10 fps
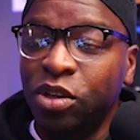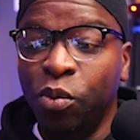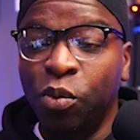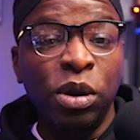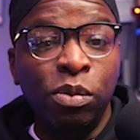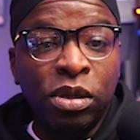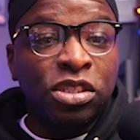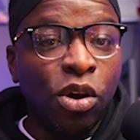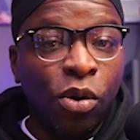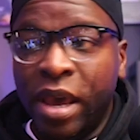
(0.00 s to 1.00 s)
And so we would
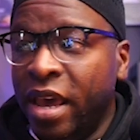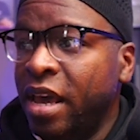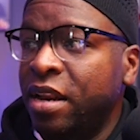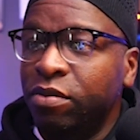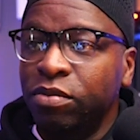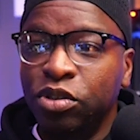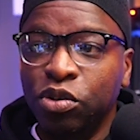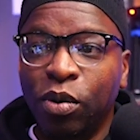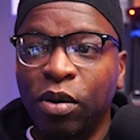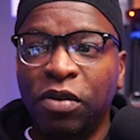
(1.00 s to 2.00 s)
just go ahead and
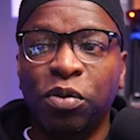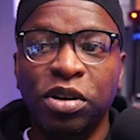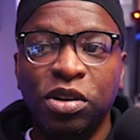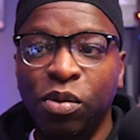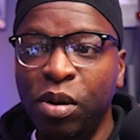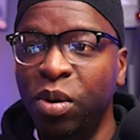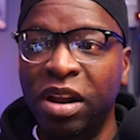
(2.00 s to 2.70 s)
do whatever we're doing.